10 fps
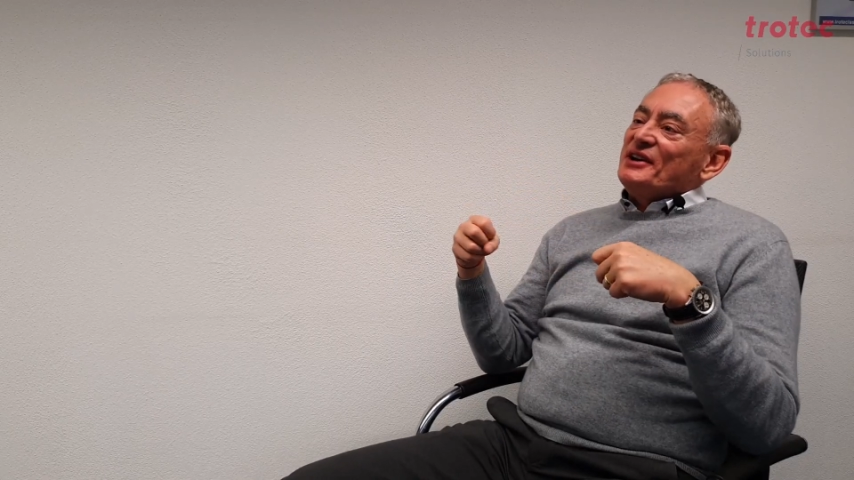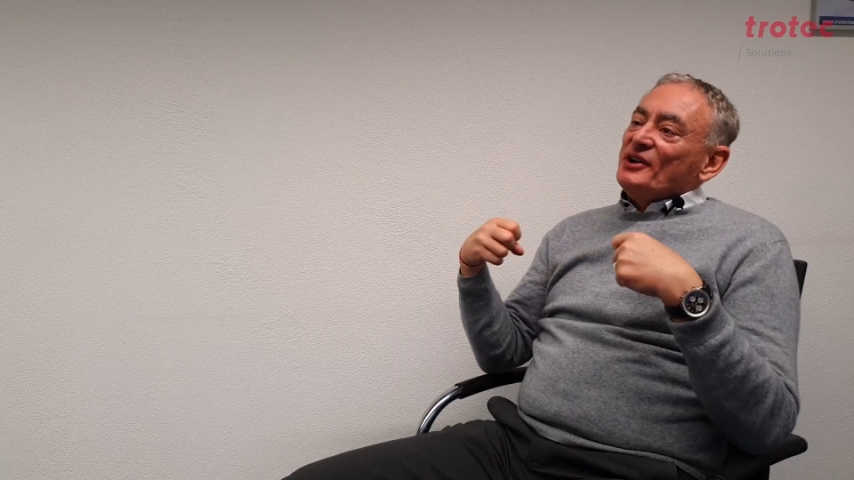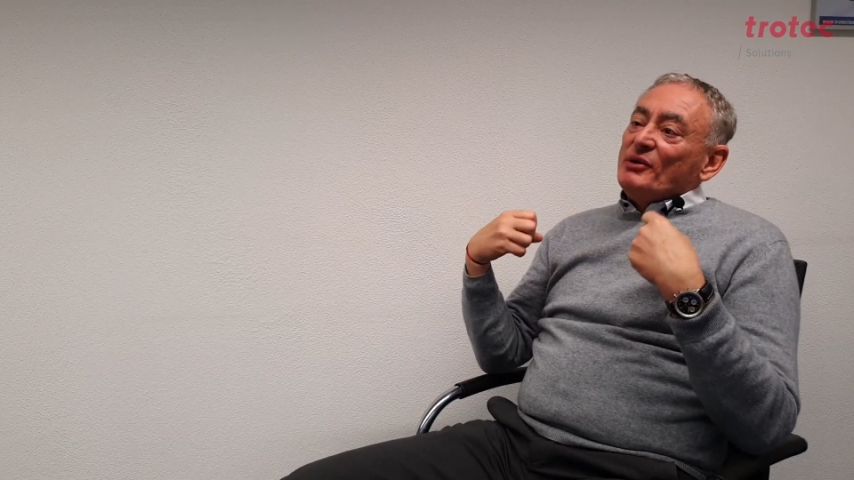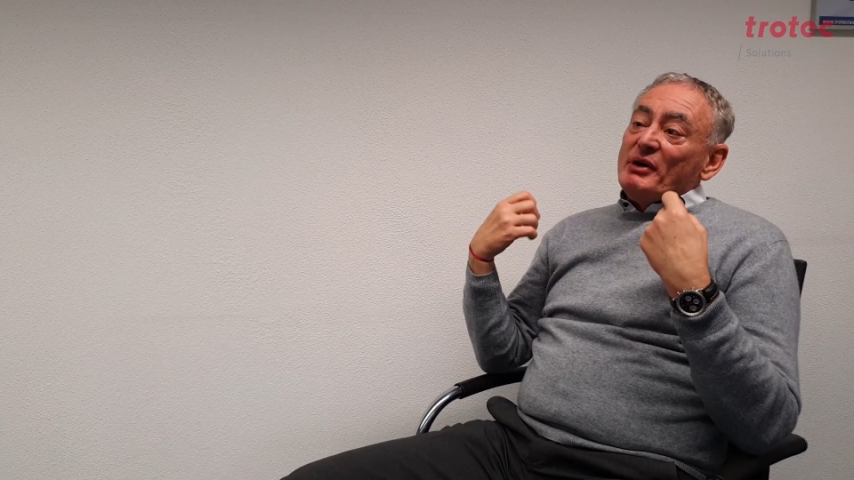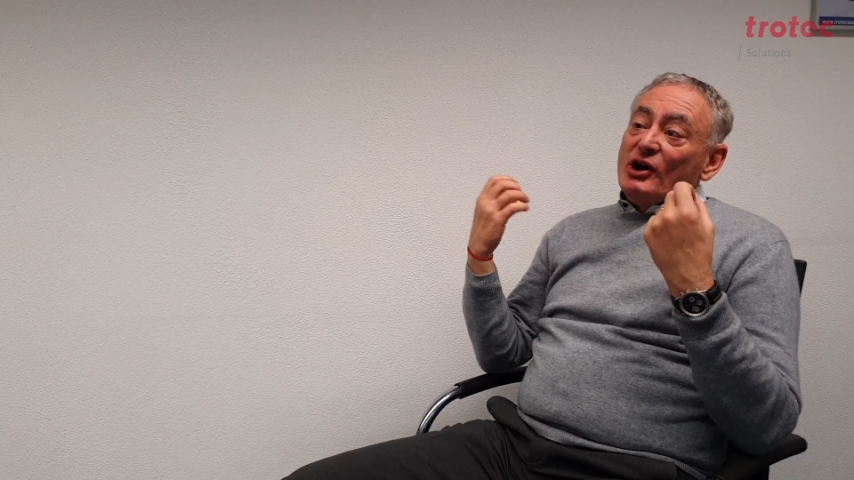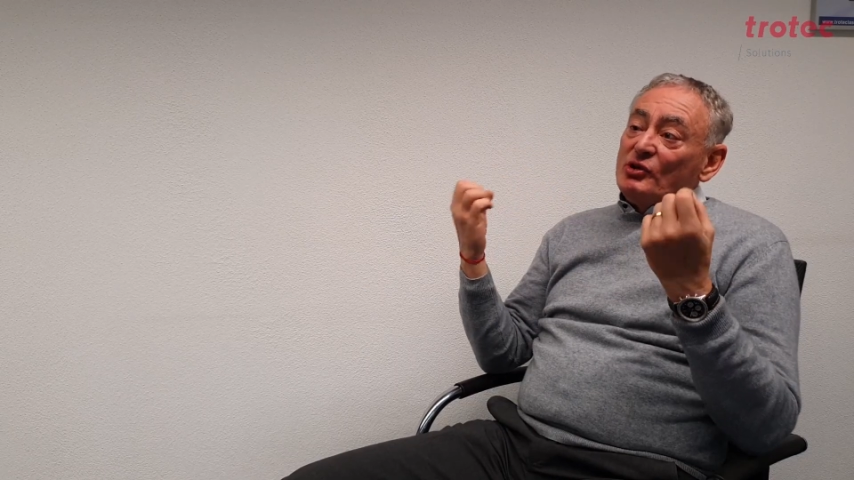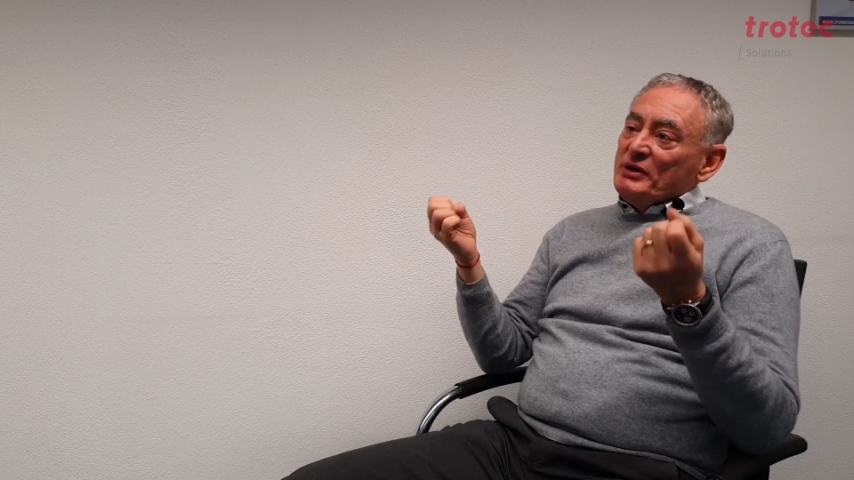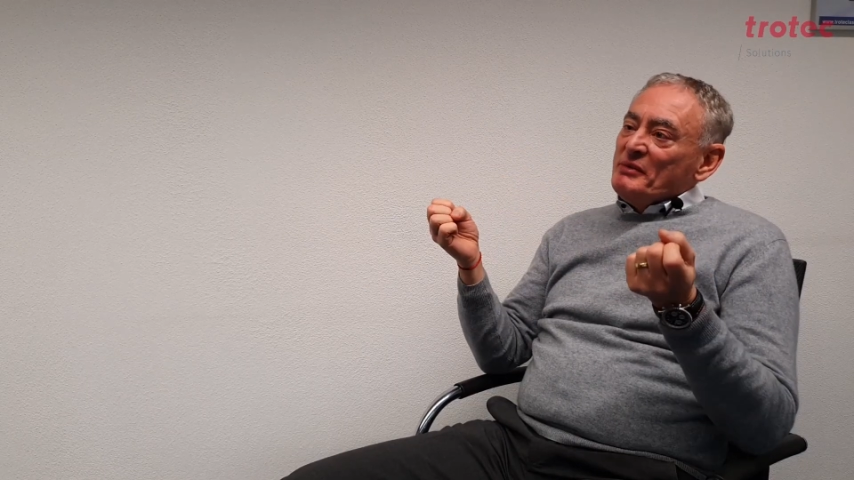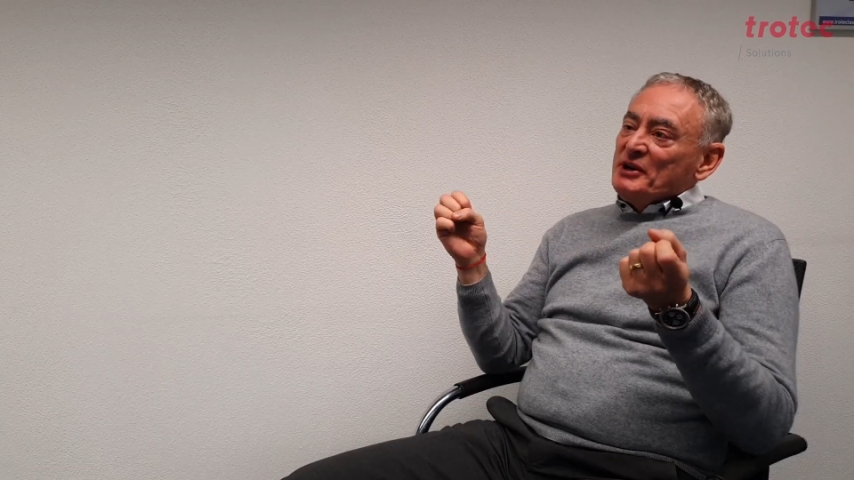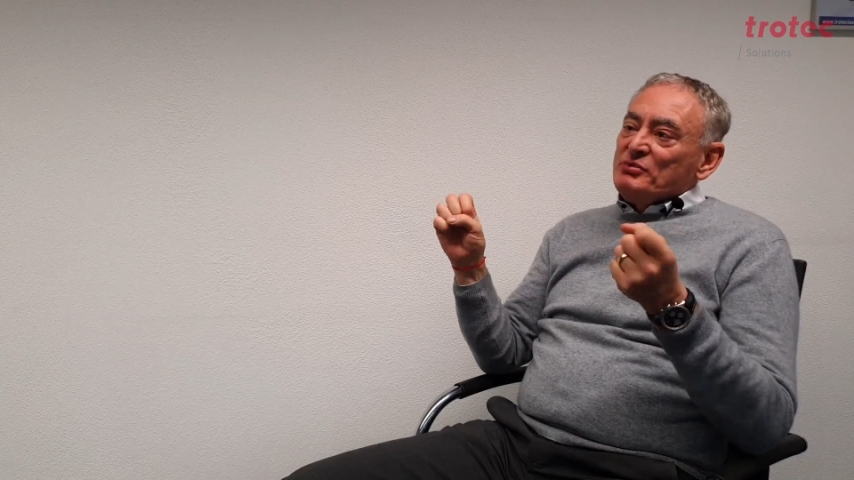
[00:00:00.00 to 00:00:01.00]
However,
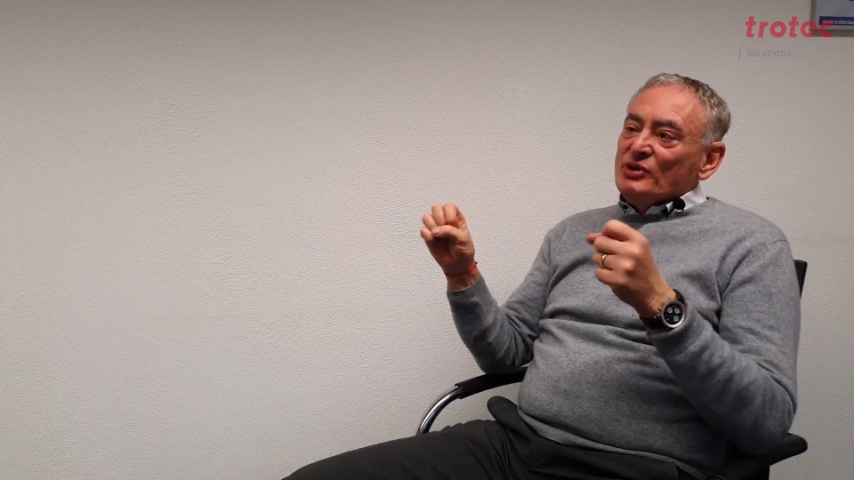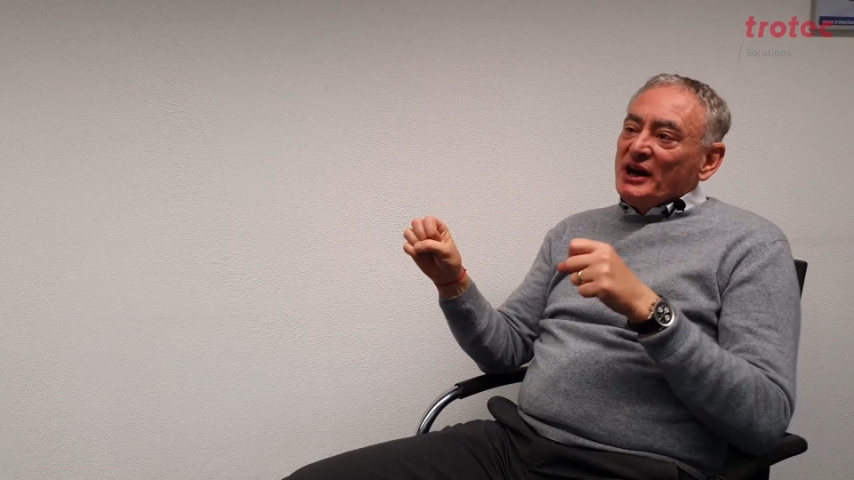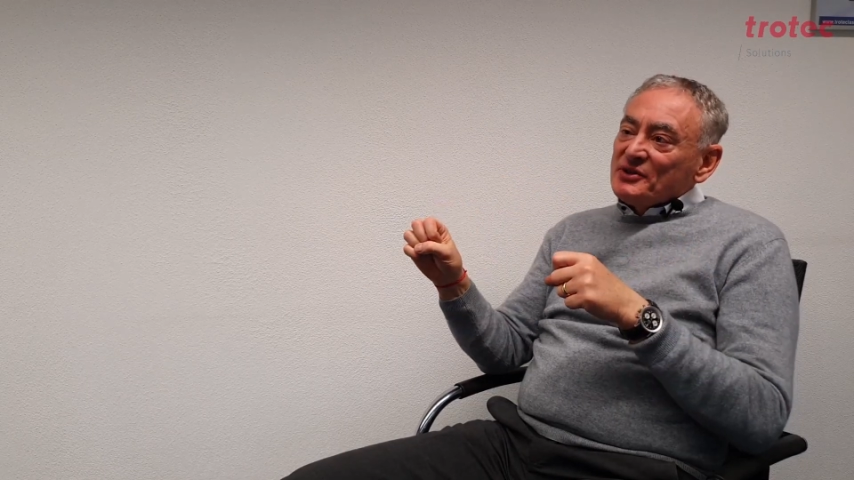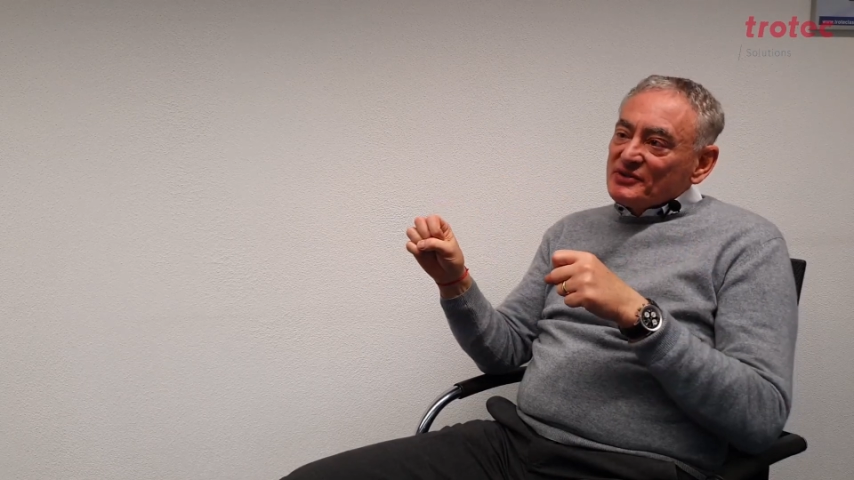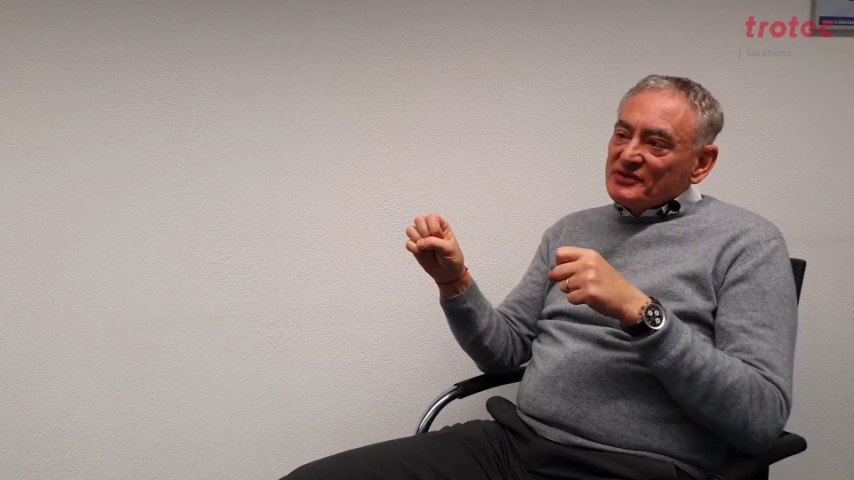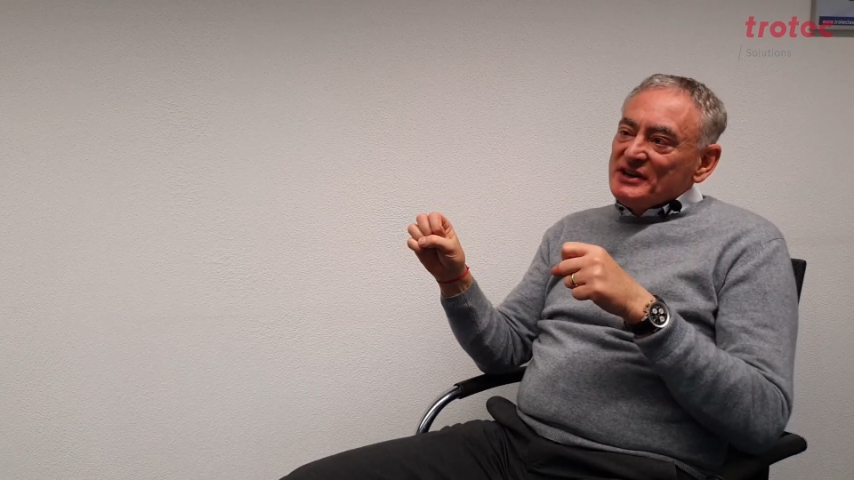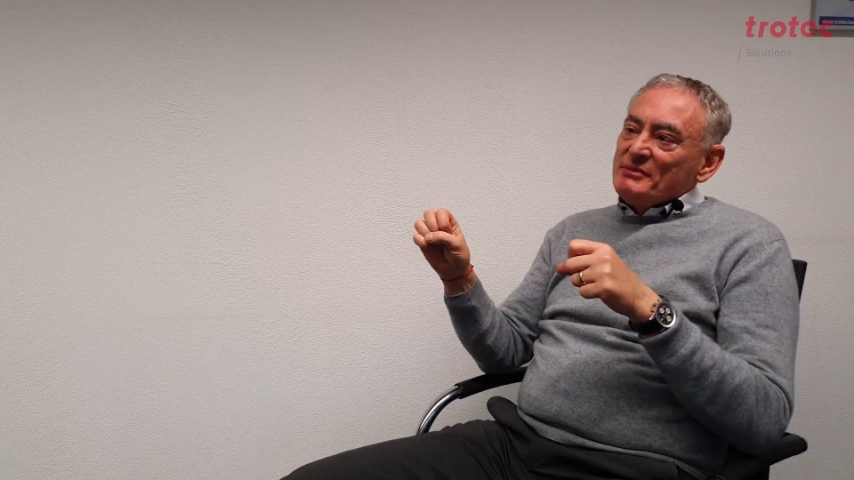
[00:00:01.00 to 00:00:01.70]
this can also be hooked